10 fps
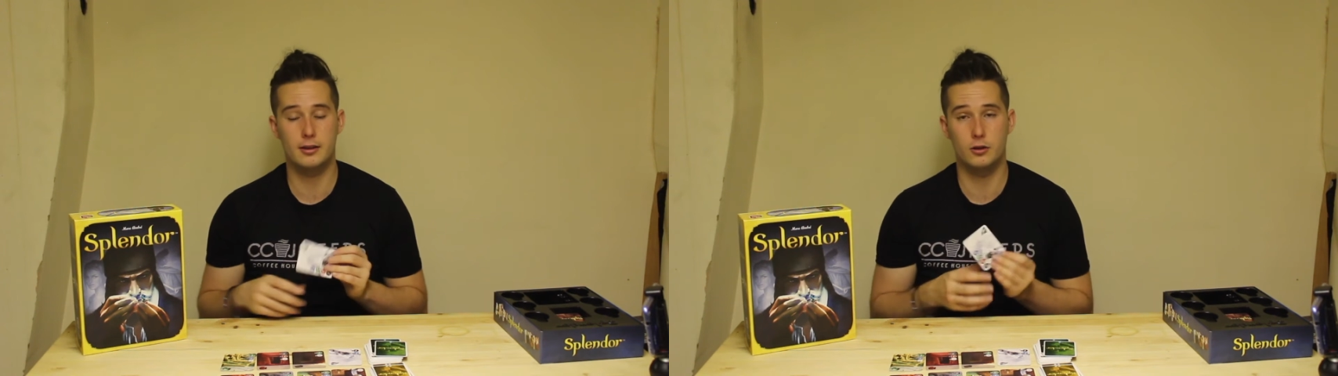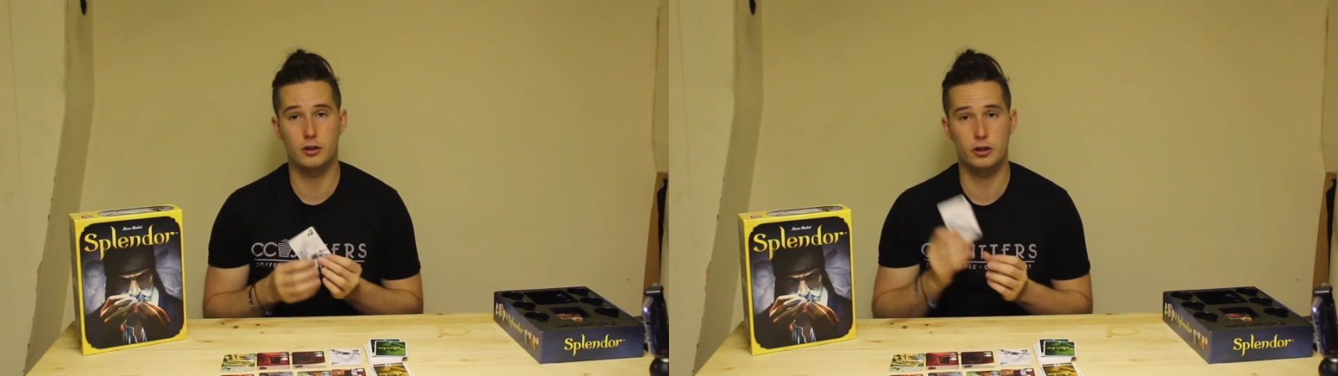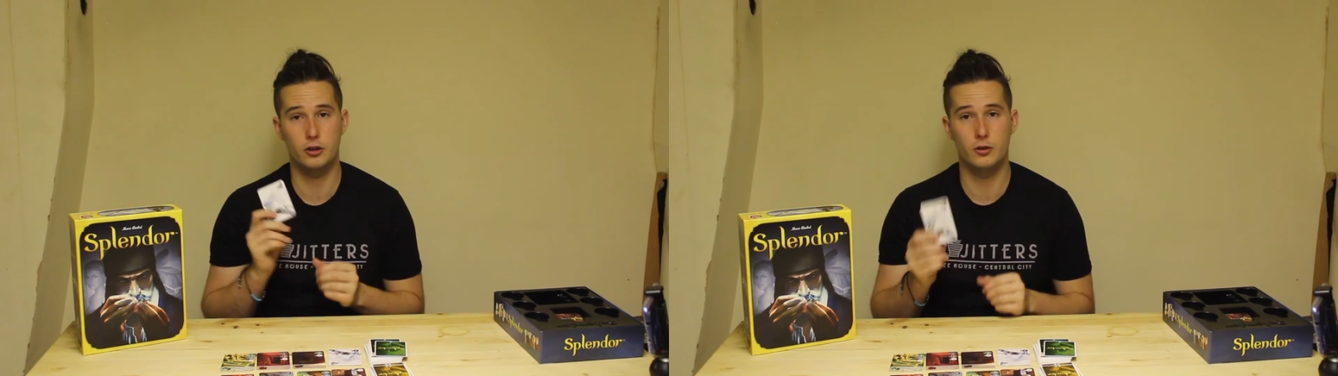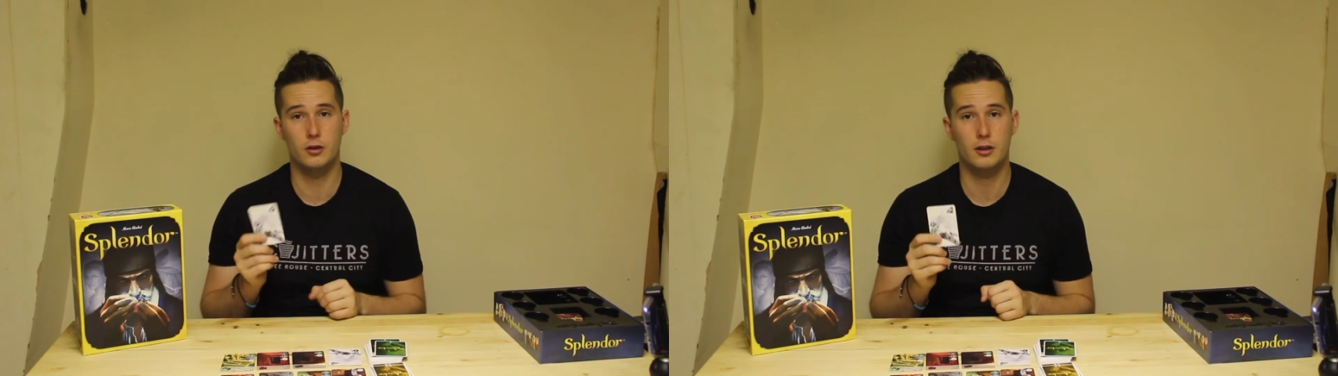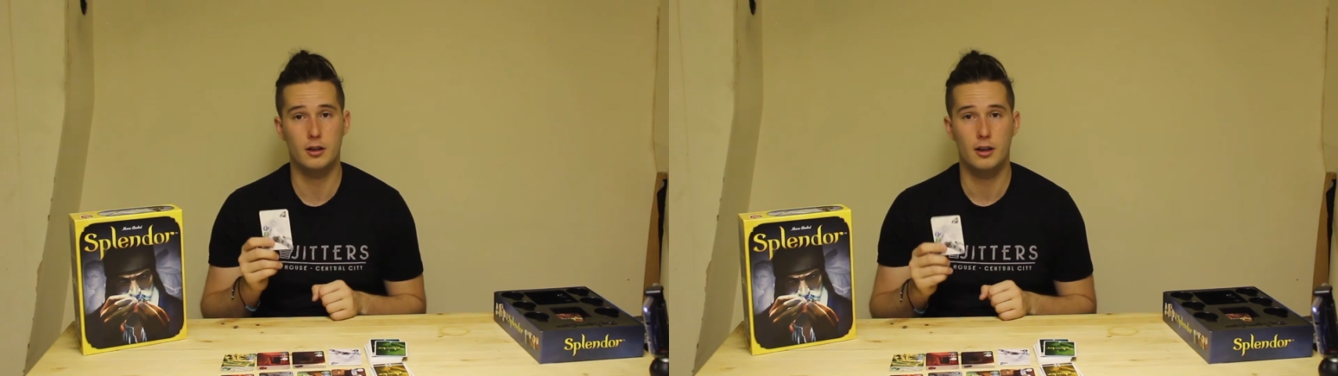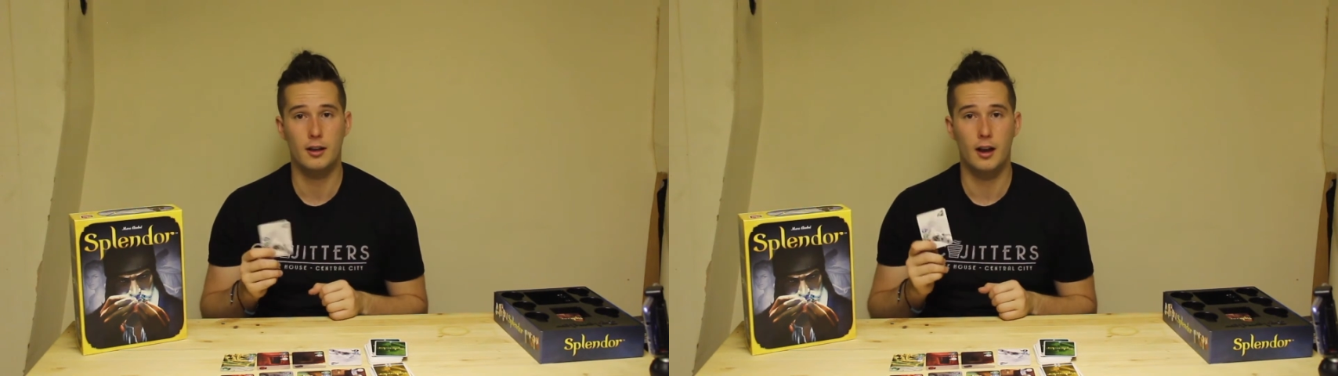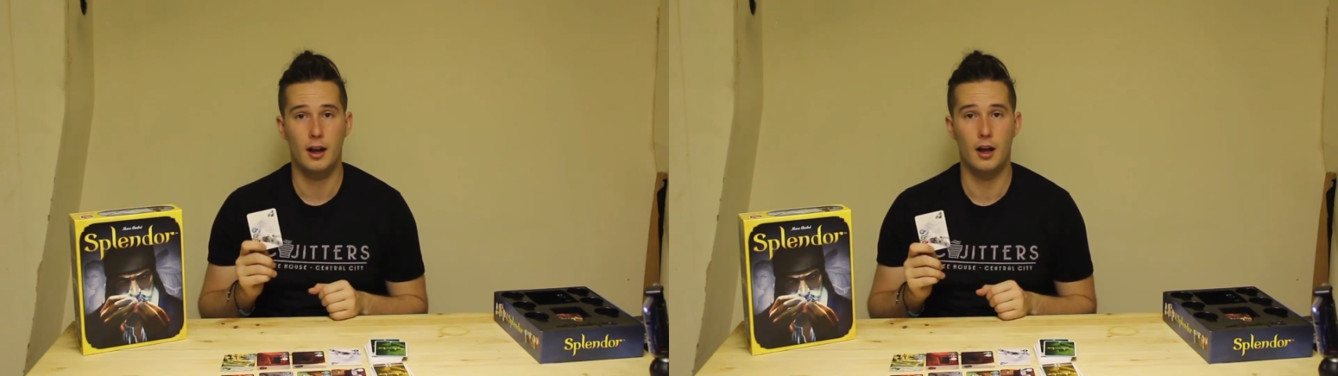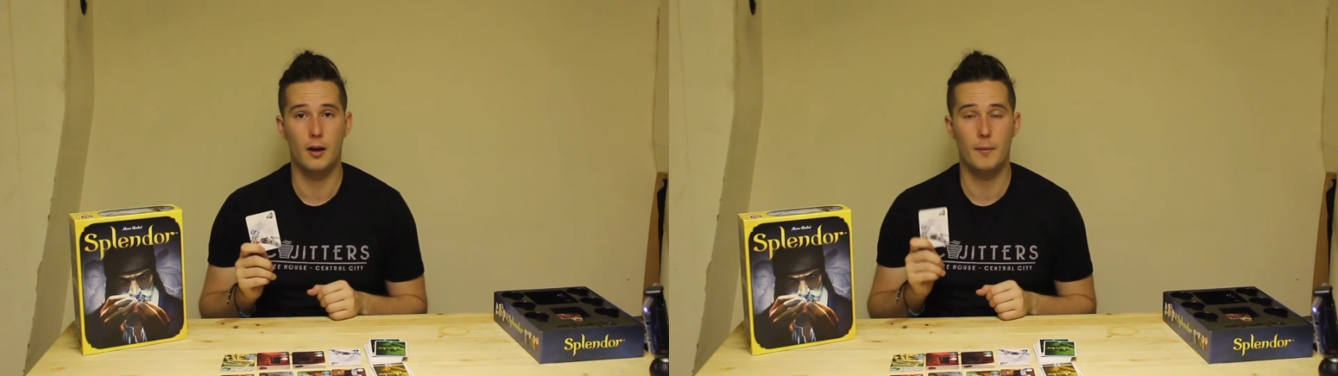long as you
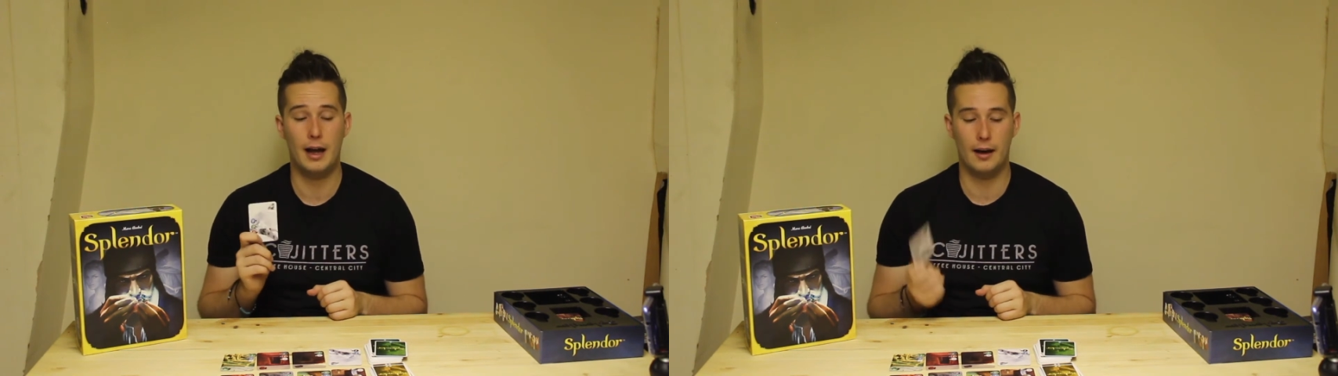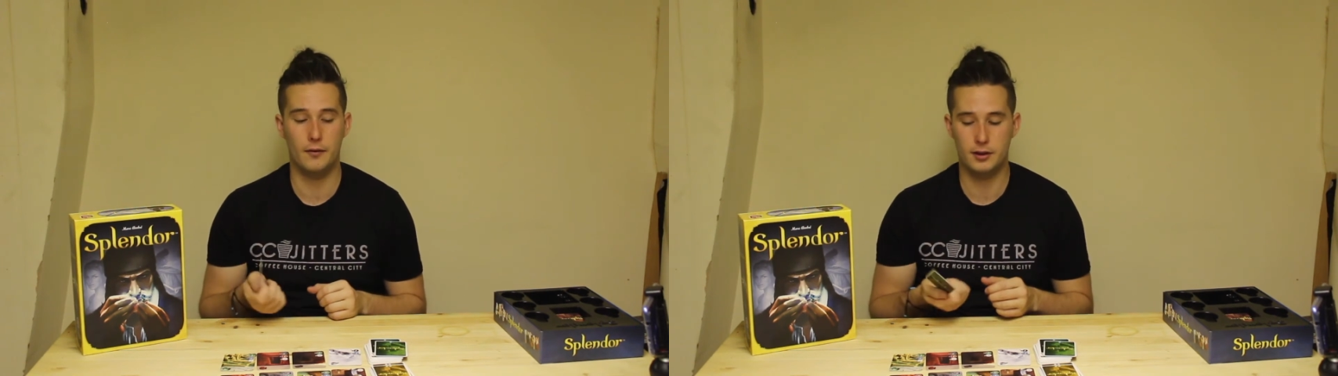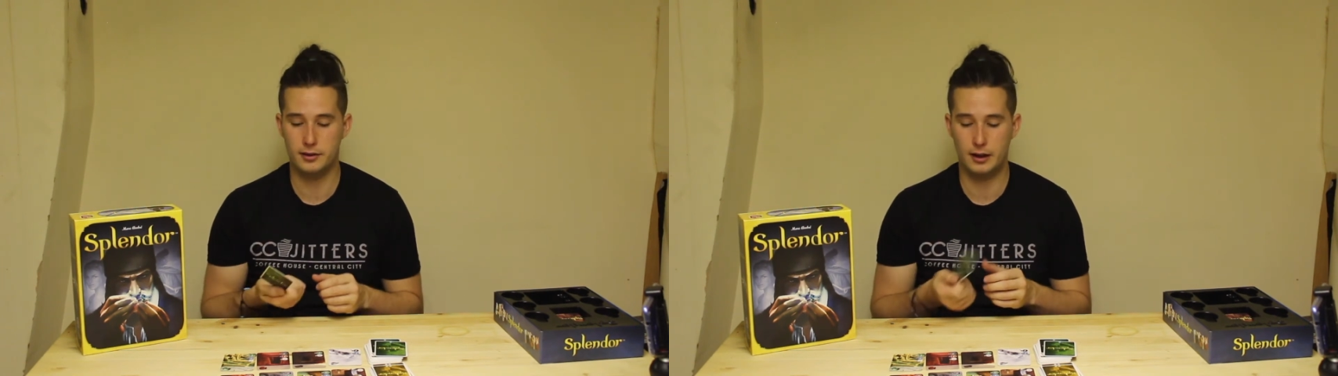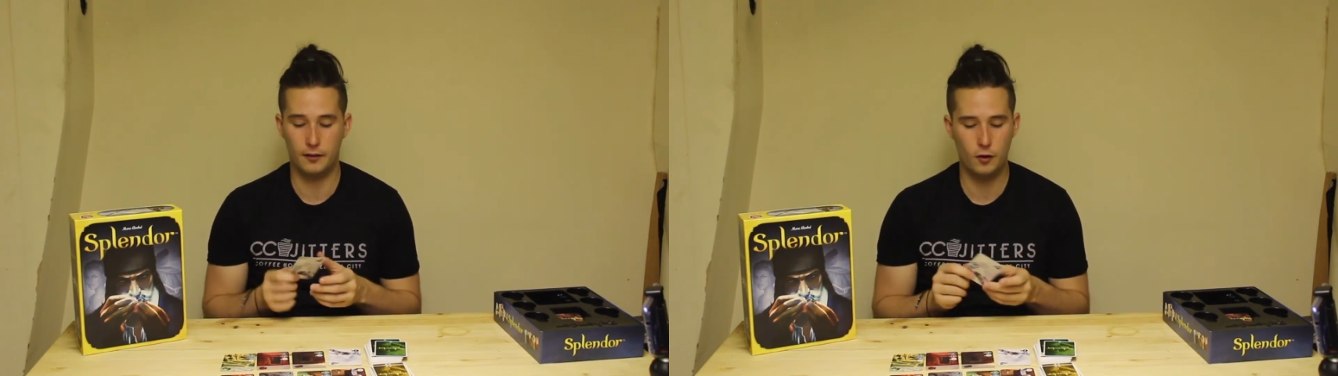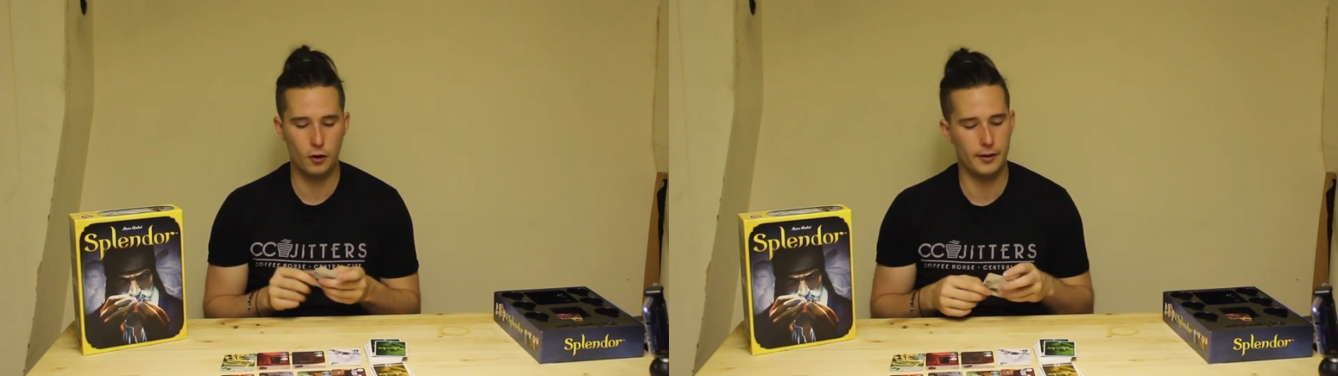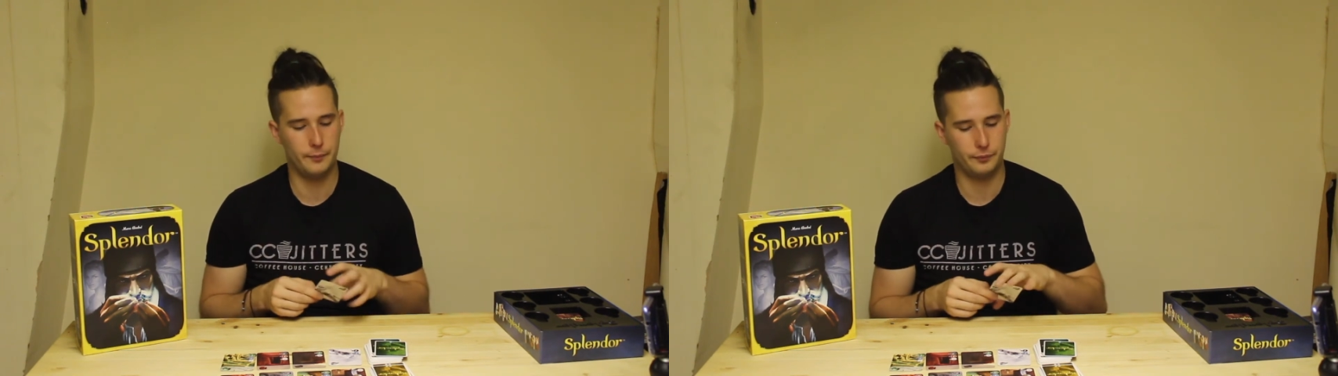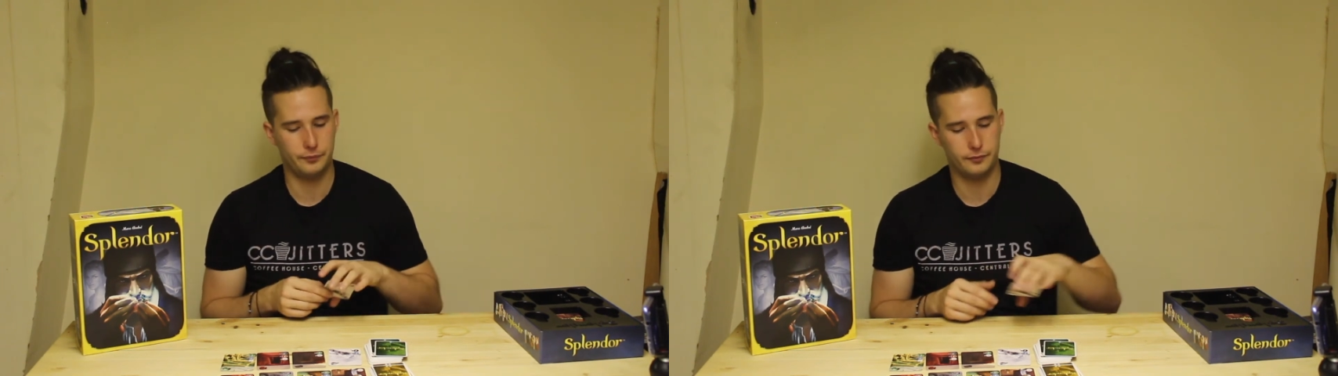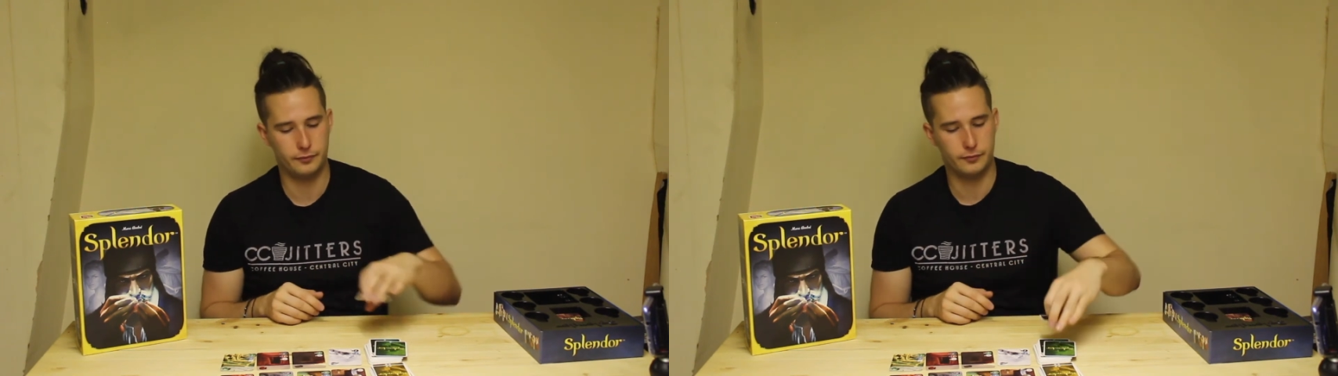have the stuff for
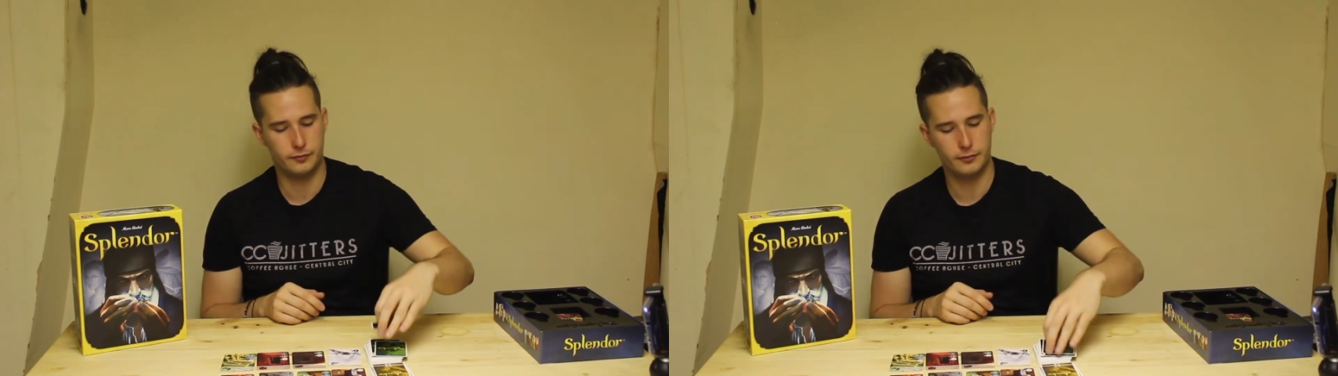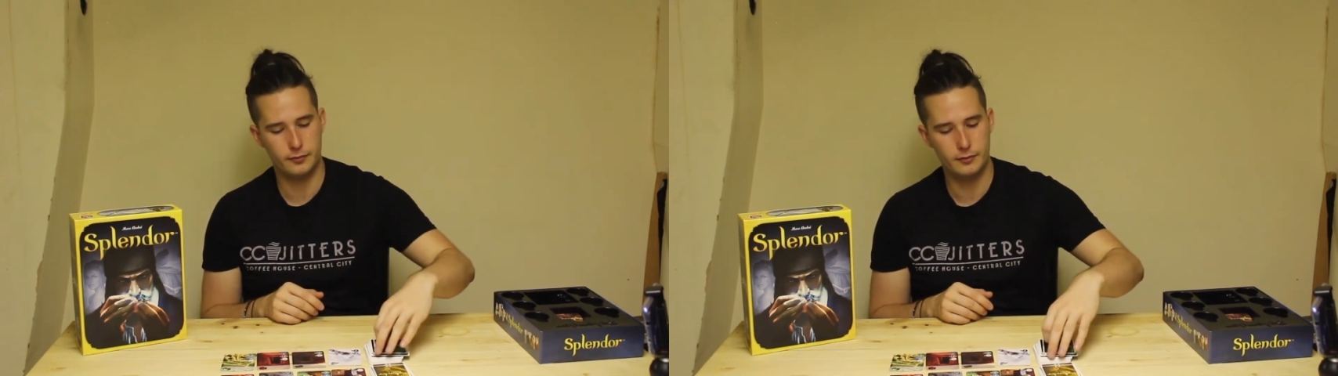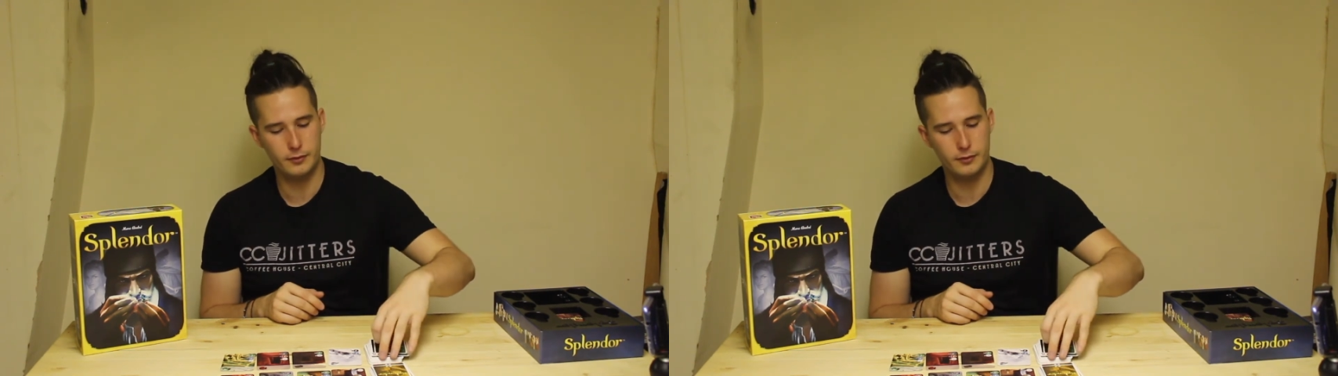it.